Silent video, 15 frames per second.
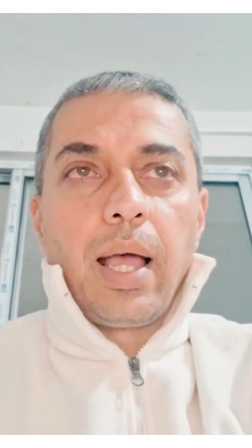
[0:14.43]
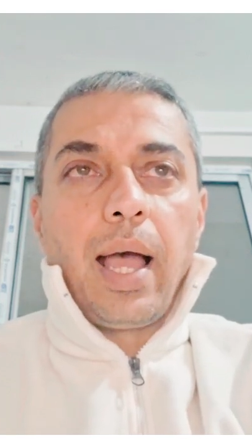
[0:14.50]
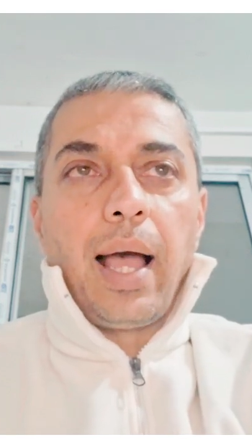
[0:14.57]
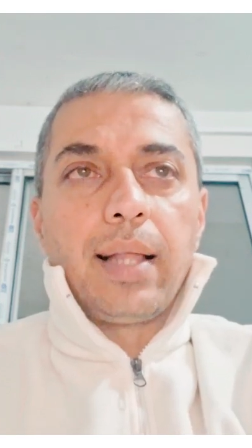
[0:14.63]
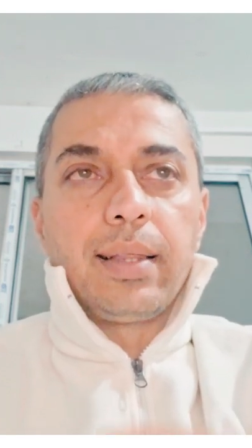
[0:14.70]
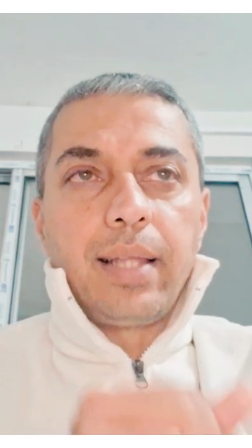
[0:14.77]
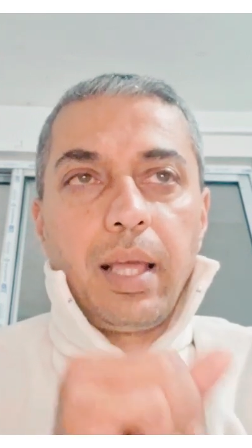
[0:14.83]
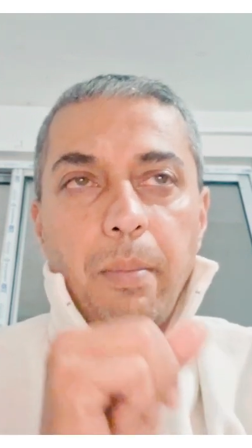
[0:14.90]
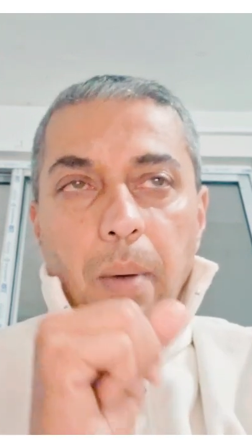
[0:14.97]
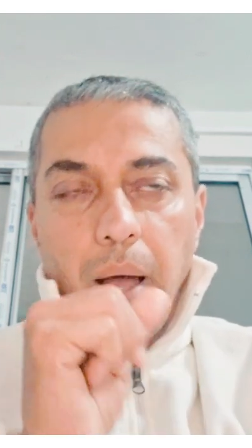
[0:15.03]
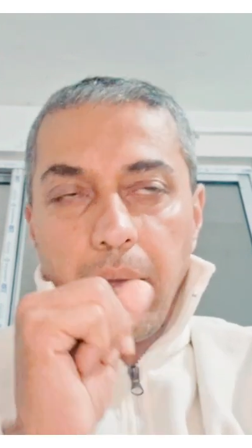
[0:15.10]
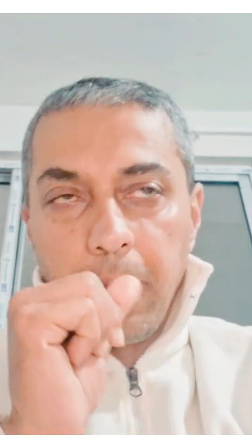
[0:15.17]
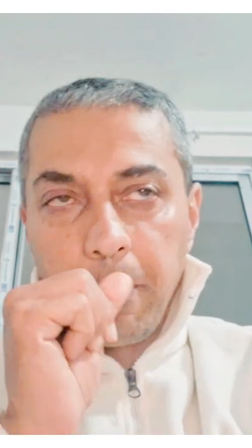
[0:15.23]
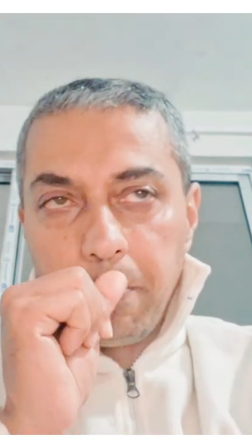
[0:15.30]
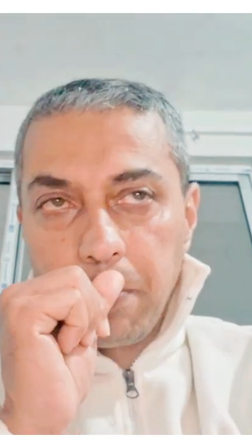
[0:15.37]
And
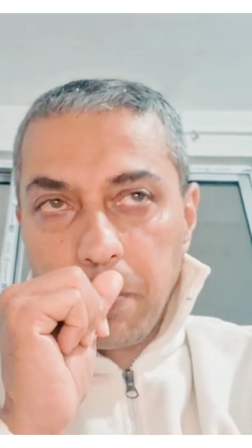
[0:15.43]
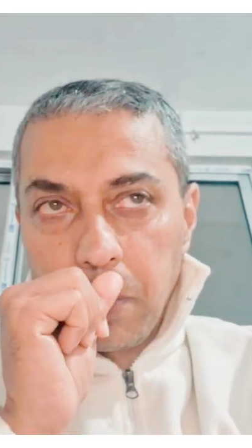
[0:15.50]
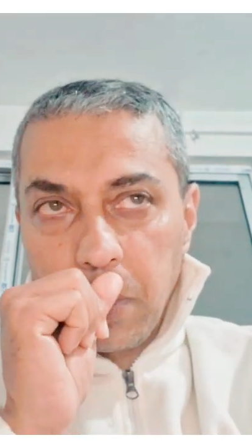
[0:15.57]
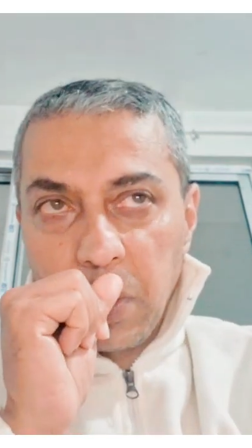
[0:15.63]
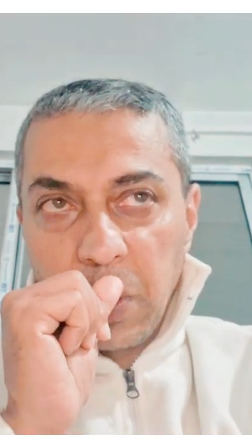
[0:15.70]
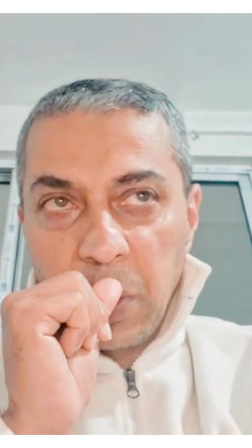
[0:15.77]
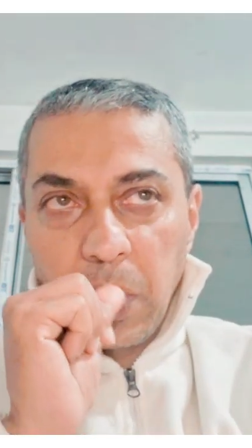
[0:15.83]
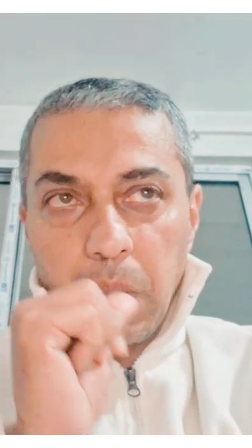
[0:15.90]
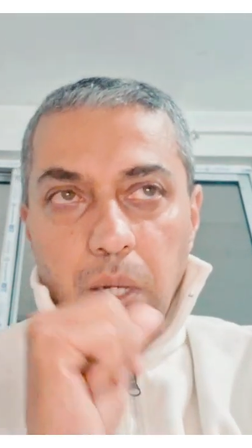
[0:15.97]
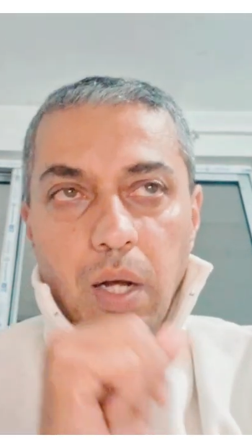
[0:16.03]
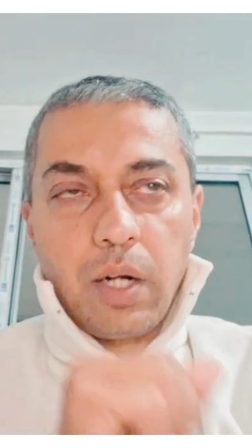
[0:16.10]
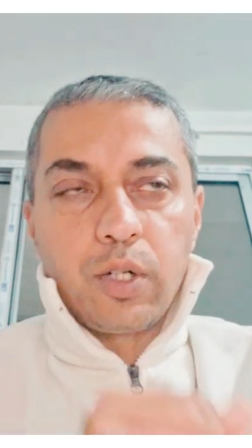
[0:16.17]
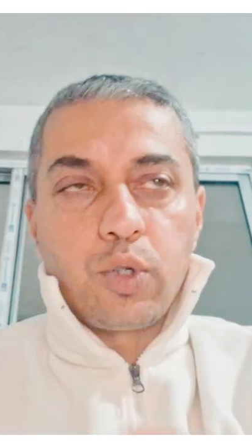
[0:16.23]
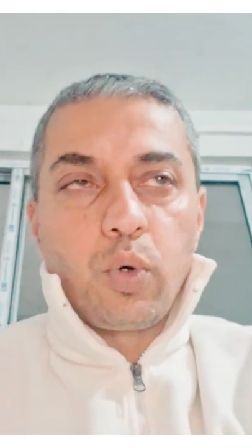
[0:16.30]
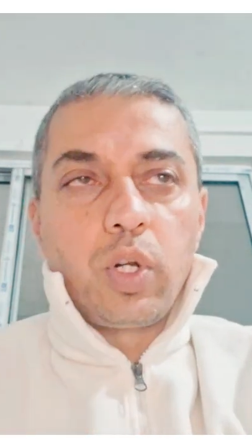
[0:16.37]
thereby,
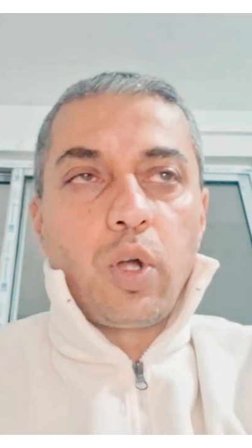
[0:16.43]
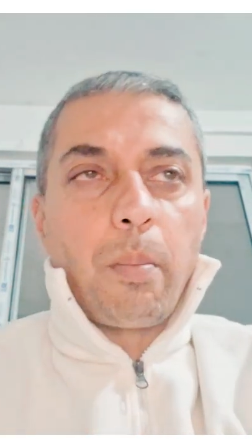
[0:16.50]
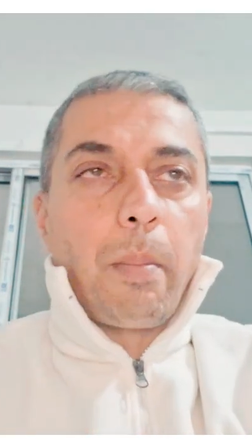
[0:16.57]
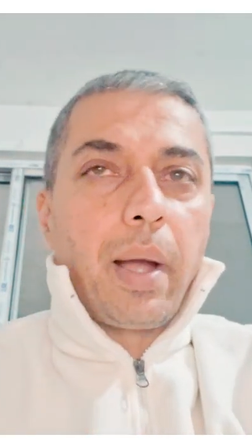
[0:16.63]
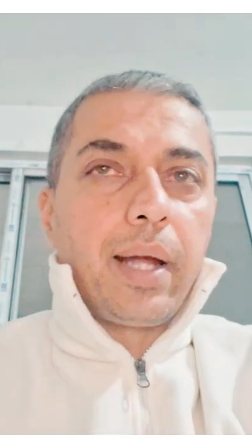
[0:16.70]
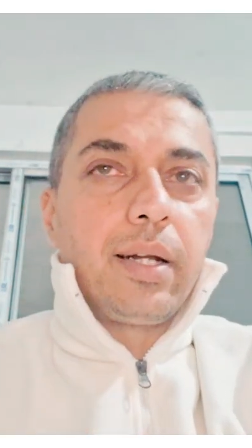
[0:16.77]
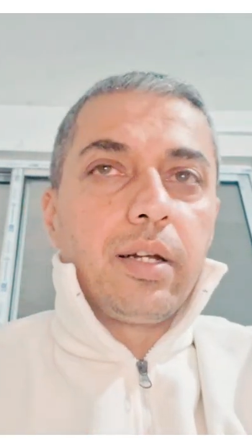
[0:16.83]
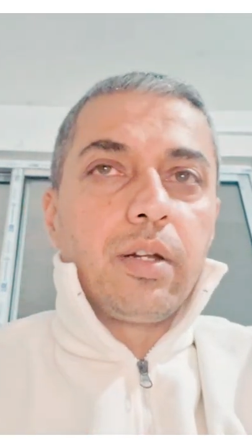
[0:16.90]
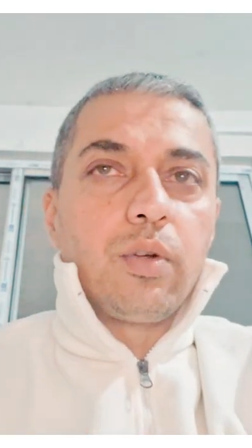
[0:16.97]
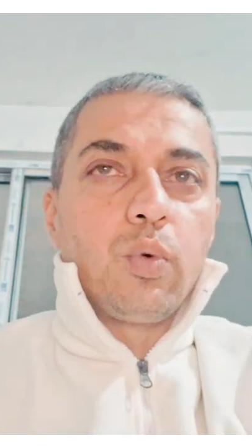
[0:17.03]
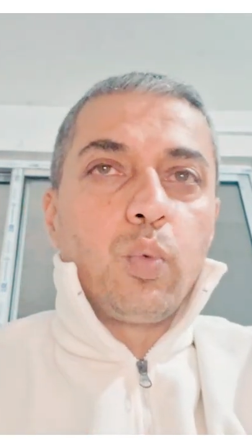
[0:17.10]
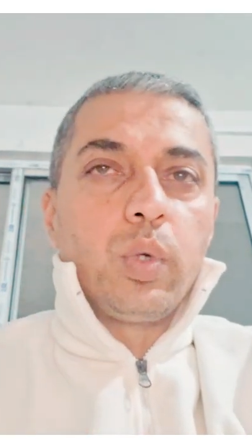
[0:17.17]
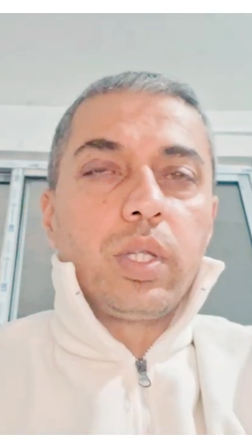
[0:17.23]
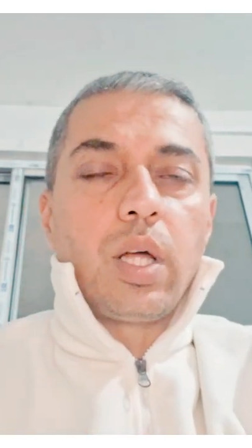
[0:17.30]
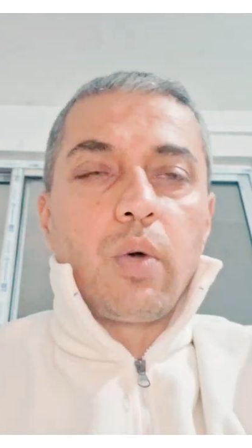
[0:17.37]
control your mind
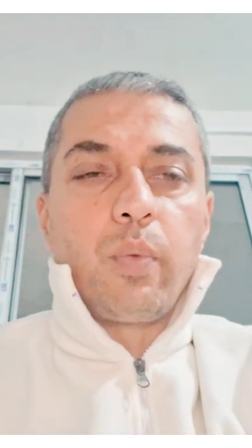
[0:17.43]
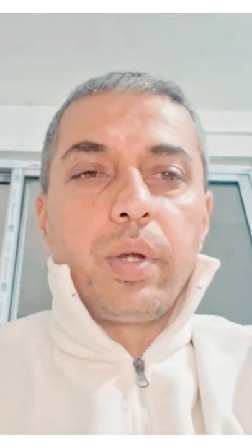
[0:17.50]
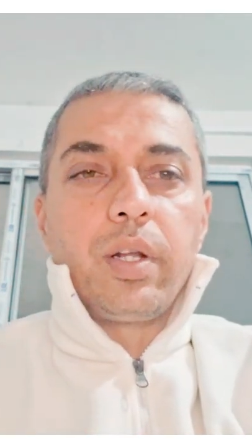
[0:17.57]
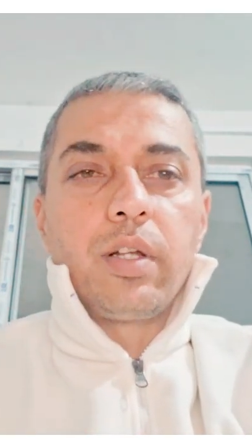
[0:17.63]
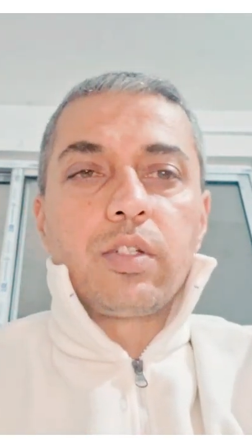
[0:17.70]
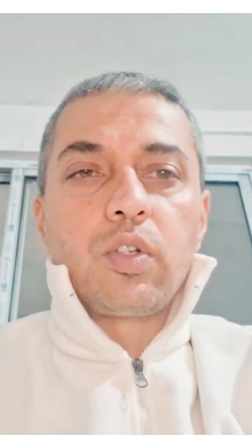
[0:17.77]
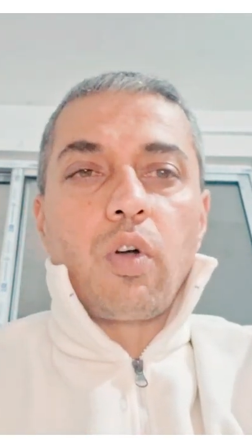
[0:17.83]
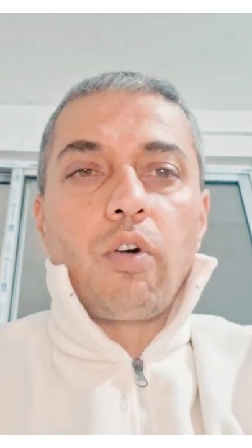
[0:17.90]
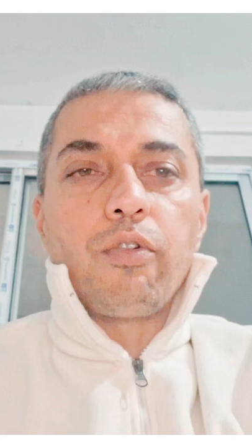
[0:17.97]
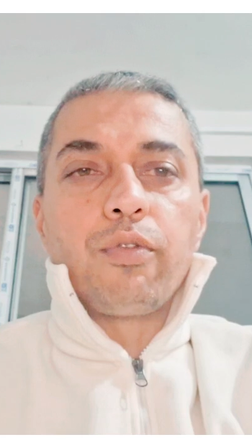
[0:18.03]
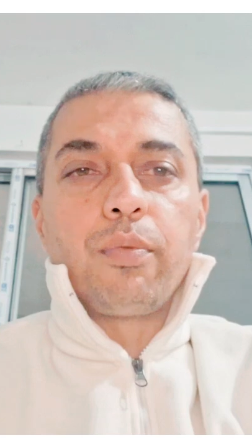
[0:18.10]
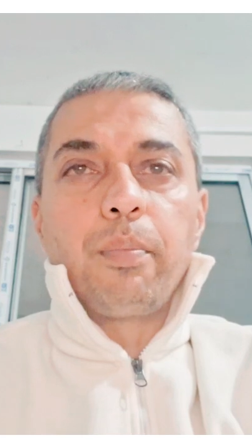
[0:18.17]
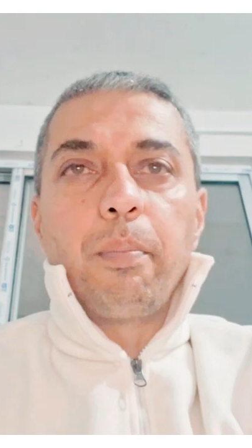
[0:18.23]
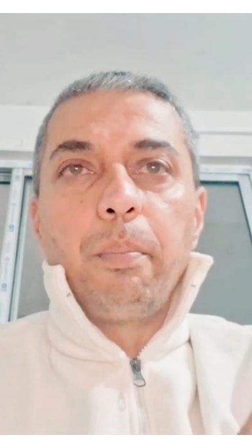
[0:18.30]
with the awareness of